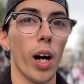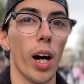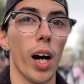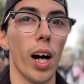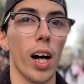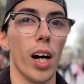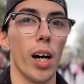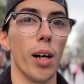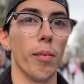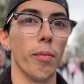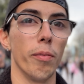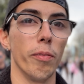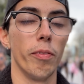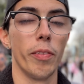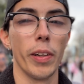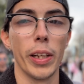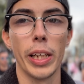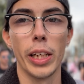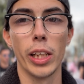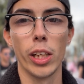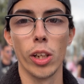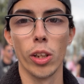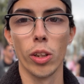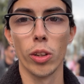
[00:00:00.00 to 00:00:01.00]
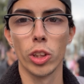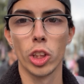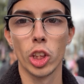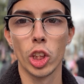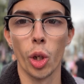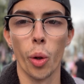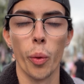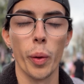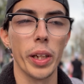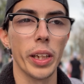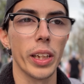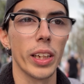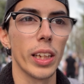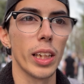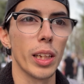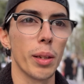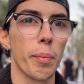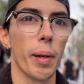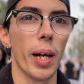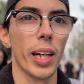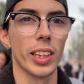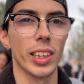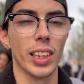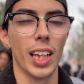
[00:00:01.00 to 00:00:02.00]
um, video showing the
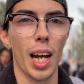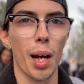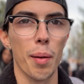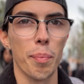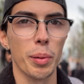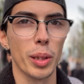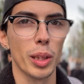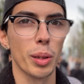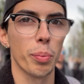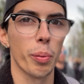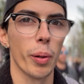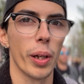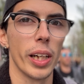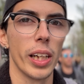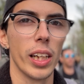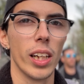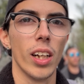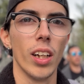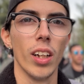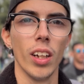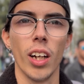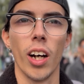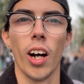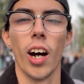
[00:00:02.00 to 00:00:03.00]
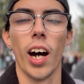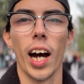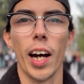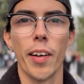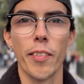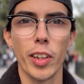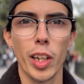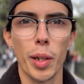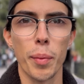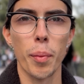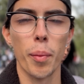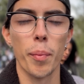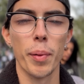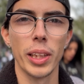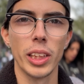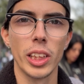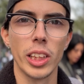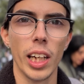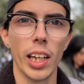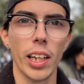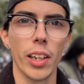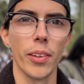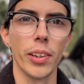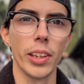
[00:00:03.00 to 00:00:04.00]
Magic Happens parade, I'll have that up on my
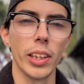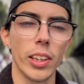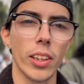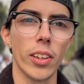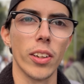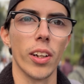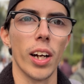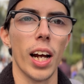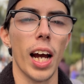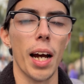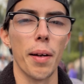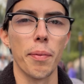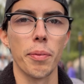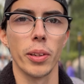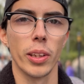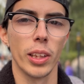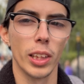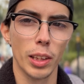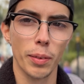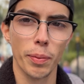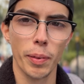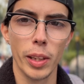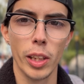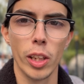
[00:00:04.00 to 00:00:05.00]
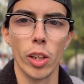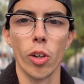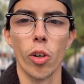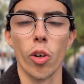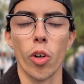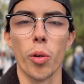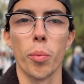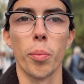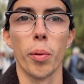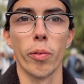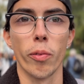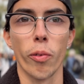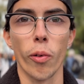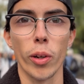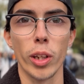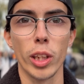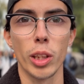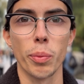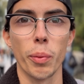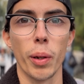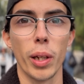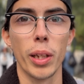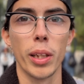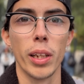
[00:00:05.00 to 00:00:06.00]
channel either after this video or before this
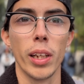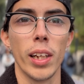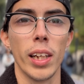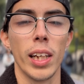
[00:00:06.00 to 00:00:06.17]
one.